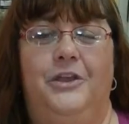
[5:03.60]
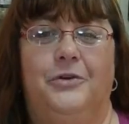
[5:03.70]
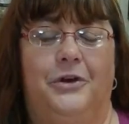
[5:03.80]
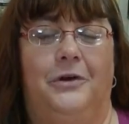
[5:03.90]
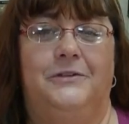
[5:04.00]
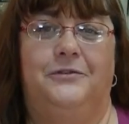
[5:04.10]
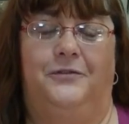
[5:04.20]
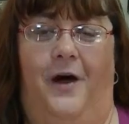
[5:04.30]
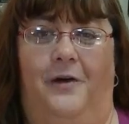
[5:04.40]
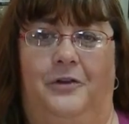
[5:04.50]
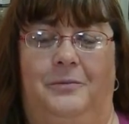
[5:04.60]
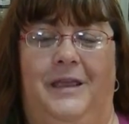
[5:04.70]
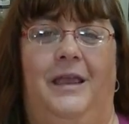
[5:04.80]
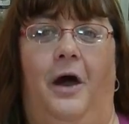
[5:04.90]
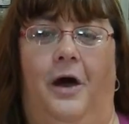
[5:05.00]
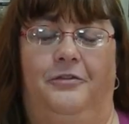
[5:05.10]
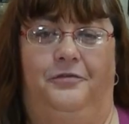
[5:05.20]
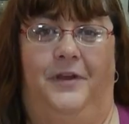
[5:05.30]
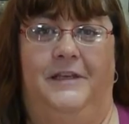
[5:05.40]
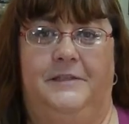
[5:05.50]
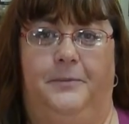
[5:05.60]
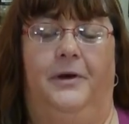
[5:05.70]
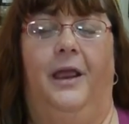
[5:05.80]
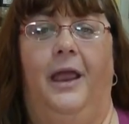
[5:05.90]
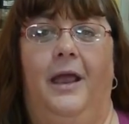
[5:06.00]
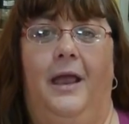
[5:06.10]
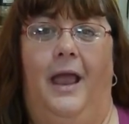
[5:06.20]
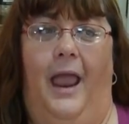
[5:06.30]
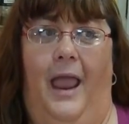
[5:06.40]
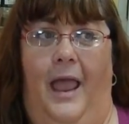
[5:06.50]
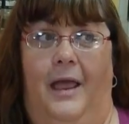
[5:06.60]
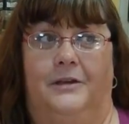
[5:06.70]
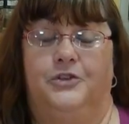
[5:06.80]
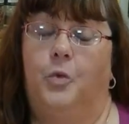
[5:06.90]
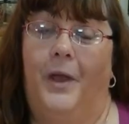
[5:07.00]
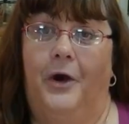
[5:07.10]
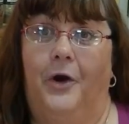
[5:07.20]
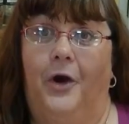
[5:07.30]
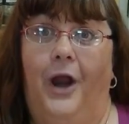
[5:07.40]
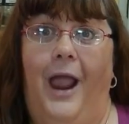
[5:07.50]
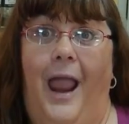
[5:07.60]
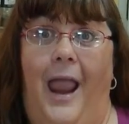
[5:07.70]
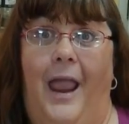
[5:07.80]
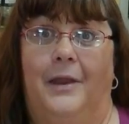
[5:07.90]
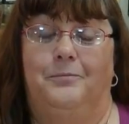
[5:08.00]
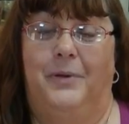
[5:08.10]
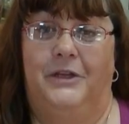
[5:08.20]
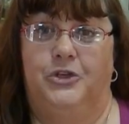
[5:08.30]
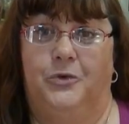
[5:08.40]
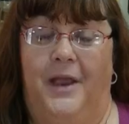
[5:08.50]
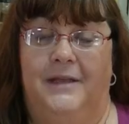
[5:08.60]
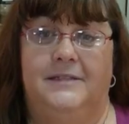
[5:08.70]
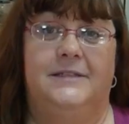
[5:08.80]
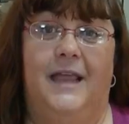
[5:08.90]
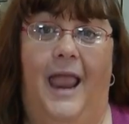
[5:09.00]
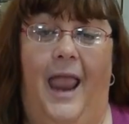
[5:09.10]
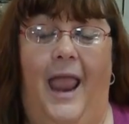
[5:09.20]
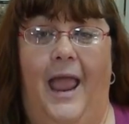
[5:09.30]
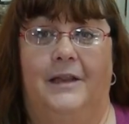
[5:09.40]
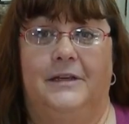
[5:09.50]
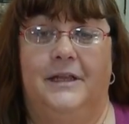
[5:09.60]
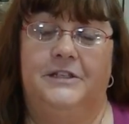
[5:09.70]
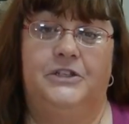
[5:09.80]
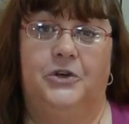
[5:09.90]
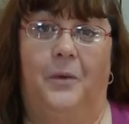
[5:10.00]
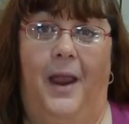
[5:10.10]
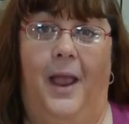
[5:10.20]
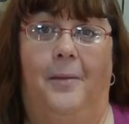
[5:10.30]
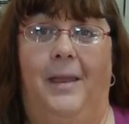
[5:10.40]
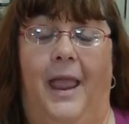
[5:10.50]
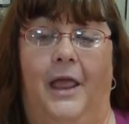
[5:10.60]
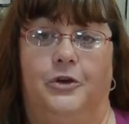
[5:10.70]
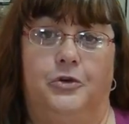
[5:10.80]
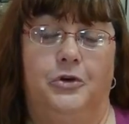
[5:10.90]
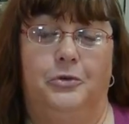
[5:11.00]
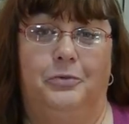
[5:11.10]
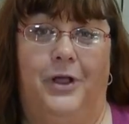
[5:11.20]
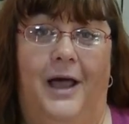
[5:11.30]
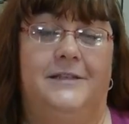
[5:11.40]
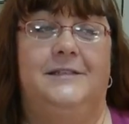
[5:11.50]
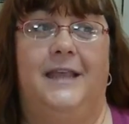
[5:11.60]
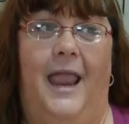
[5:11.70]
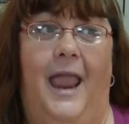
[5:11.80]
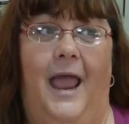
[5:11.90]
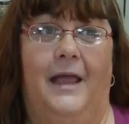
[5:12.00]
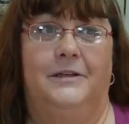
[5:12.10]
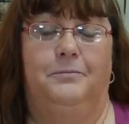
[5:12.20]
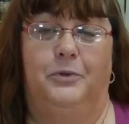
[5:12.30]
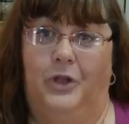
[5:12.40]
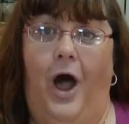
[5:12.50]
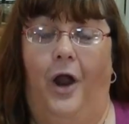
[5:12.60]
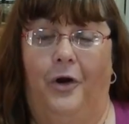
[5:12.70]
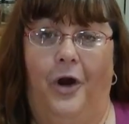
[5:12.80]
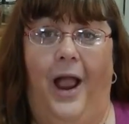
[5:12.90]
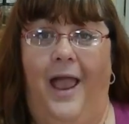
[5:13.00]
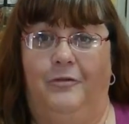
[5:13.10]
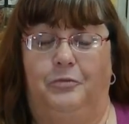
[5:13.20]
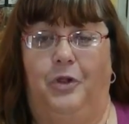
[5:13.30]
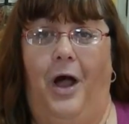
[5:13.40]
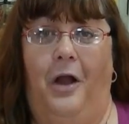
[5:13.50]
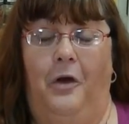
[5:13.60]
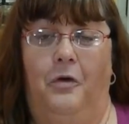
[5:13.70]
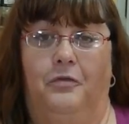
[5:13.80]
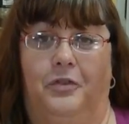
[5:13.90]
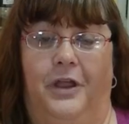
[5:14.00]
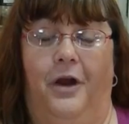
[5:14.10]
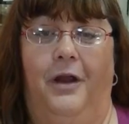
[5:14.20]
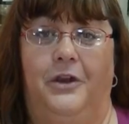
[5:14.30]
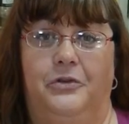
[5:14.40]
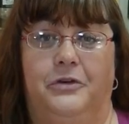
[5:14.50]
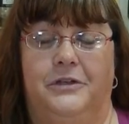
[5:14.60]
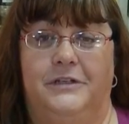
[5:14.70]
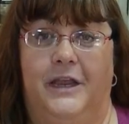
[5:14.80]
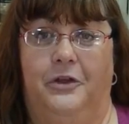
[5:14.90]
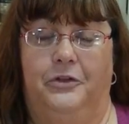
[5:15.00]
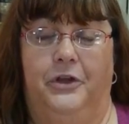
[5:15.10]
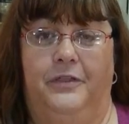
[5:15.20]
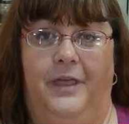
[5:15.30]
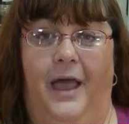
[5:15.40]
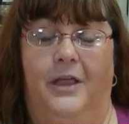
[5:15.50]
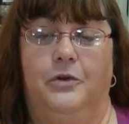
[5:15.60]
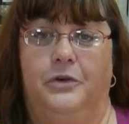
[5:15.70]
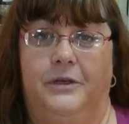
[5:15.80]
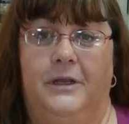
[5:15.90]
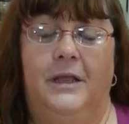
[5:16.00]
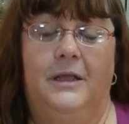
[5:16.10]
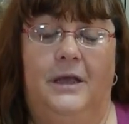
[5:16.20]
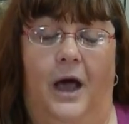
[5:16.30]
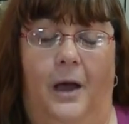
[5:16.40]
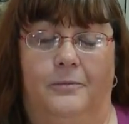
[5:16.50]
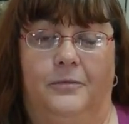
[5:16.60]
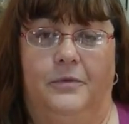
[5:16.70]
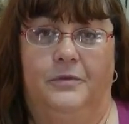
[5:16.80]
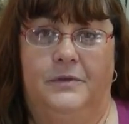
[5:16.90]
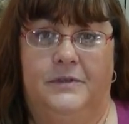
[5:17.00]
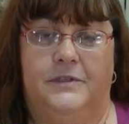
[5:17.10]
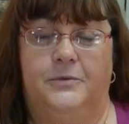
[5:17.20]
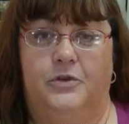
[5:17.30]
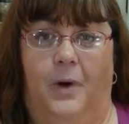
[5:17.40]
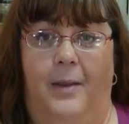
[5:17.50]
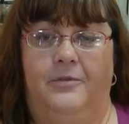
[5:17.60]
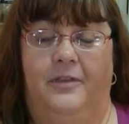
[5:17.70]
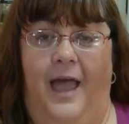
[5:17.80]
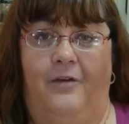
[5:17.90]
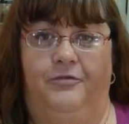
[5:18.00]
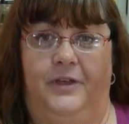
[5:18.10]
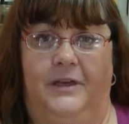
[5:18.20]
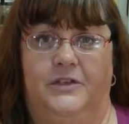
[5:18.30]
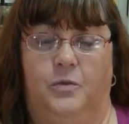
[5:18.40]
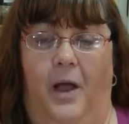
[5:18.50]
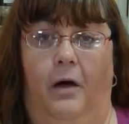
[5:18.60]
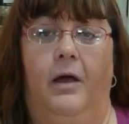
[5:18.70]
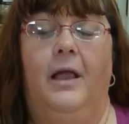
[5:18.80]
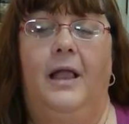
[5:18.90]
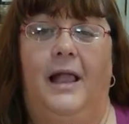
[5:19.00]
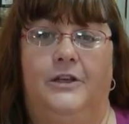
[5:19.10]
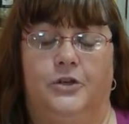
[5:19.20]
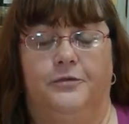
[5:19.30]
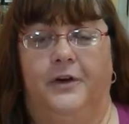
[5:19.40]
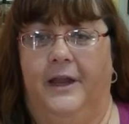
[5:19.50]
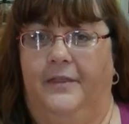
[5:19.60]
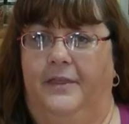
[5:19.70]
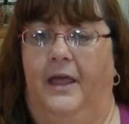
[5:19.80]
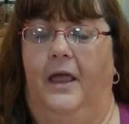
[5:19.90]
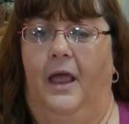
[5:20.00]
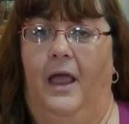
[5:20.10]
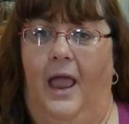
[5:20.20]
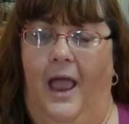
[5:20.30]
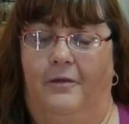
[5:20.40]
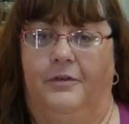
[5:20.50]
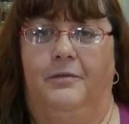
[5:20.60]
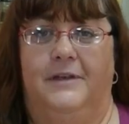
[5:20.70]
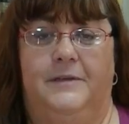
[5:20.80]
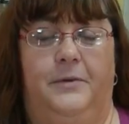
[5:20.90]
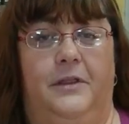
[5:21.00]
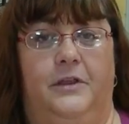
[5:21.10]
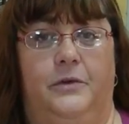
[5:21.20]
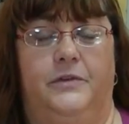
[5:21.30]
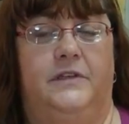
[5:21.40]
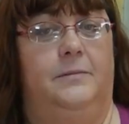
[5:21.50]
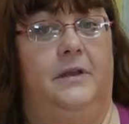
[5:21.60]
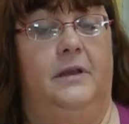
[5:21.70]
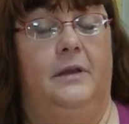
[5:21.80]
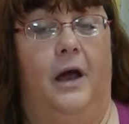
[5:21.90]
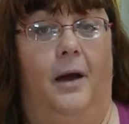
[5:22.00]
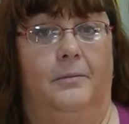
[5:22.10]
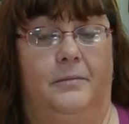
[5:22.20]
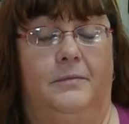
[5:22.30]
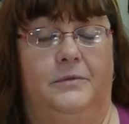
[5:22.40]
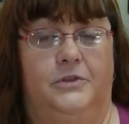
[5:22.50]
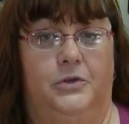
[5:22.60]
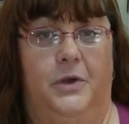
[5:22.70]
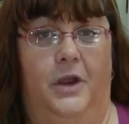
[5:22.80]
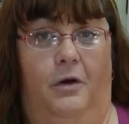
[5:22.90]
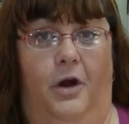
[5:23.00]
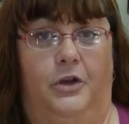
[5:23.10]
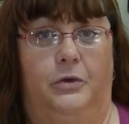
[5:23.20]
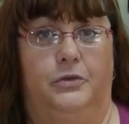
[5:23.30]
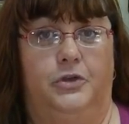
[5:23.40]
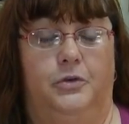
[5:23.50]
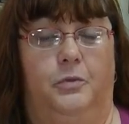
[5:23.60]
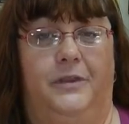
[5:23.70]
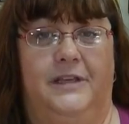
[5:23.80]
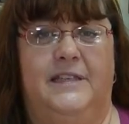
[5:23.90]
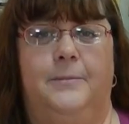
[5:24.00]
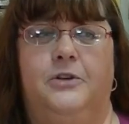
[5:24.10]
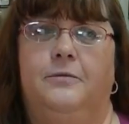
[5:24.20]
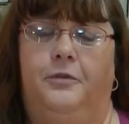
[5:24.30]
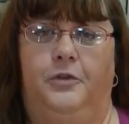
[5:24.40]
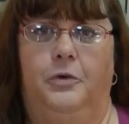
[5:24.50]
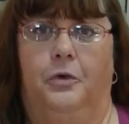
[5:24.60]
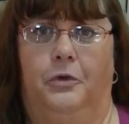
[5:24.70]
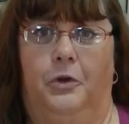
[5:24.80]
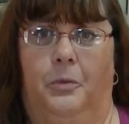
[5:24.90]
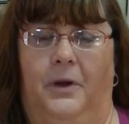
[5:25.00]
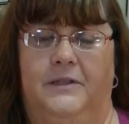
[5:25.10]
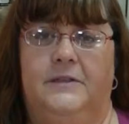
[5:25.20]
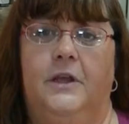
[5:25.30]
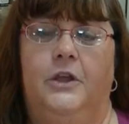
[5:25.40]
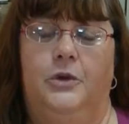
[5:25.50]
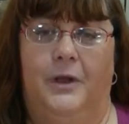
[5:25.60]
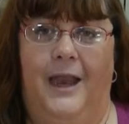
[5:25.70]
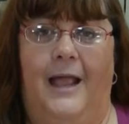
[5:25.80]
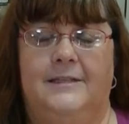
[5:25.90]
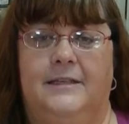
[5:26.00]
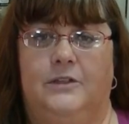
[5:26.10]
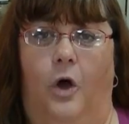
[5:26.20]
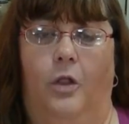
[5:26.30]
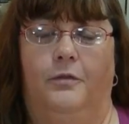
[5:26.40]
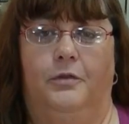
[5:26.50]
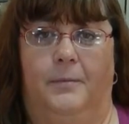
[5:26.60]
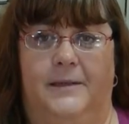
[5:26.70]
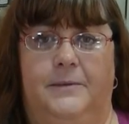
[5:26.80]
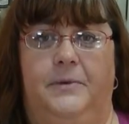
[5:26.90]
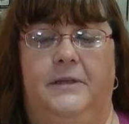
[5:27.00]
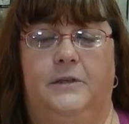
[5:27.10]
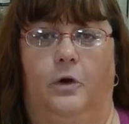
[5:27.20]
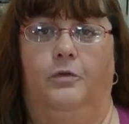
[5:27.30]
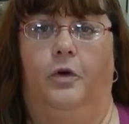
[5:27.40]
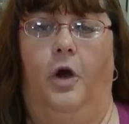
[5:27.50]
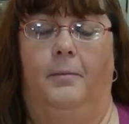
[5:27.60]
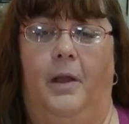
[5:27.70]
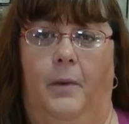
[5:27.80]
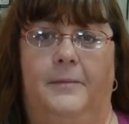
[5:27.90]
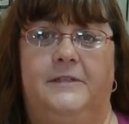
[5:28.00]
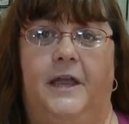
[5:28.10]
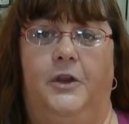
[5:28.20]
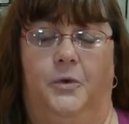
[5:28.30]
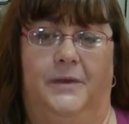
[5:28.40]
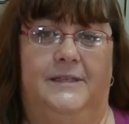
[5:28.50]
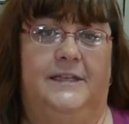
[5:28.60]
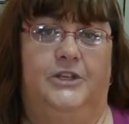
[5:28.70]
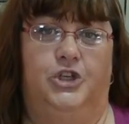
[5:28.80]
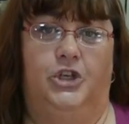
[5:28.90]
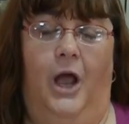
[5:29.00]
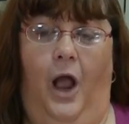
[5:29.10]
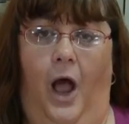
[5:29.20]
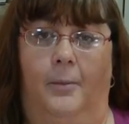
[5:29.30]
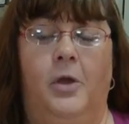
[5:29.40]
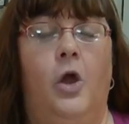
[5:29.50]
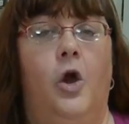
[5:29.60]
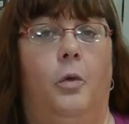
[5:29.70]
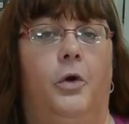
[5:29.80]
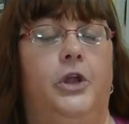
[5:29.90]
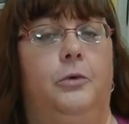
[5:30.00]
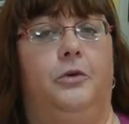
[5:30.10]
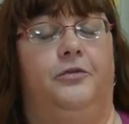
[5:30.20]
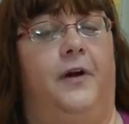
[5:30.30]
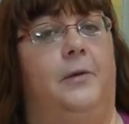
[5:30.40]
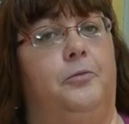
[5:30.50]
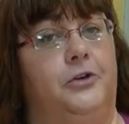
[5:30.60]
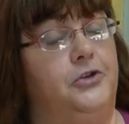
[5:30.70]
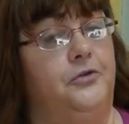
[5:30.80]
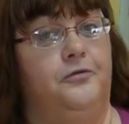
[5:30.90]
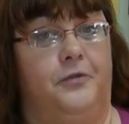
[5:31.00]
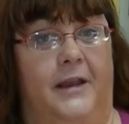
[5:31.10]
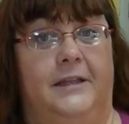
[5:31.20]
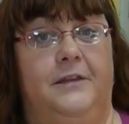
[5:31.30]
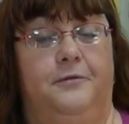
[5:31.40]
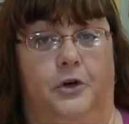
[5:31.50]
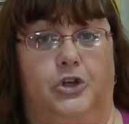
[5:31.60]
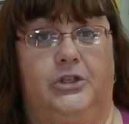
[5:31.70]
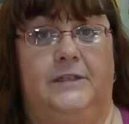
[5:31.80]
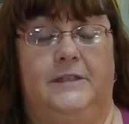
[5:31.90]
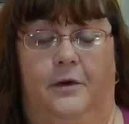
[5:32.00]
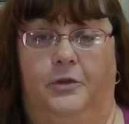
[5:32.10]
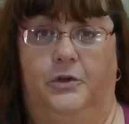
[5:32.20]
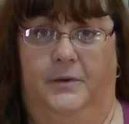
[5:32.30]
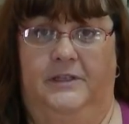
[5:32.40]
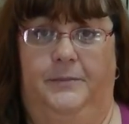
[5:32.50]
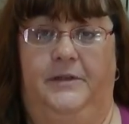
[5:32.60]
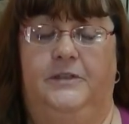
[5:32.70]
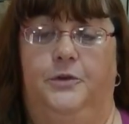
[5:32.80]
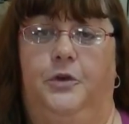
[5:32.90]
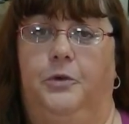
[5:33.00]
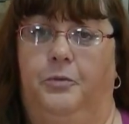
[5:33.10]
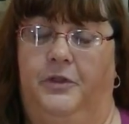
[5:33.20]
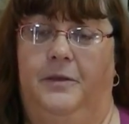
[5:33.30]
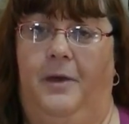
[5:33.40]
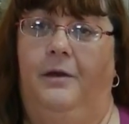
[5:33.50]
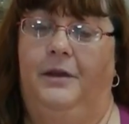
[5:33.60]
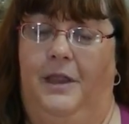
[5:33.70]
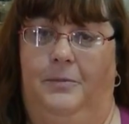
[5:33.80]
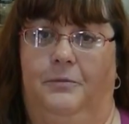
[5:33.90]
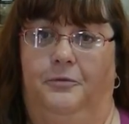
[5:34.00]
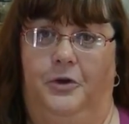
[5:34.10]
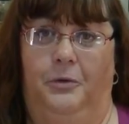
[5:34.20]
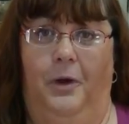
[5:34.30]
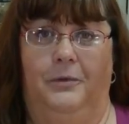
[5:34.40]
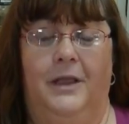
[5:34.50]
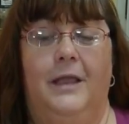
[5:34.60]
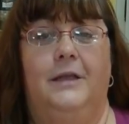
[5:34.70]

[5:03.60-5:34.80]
You can also follow me on Facebook and Twitter and Pinterest and Instagram and Google Plus and Blogger. I have a blog over there and you can take a look at that. You can um, subscribe to that feed as well. And don't forget that every recipe that you see me um, do here on YouTube, with the exception of a few earlier ones, you can access all of the recipes over on my website, noreenskitchen.com, where you will find printer-friendly versions of those recipes so you can print them out and keep them for your own.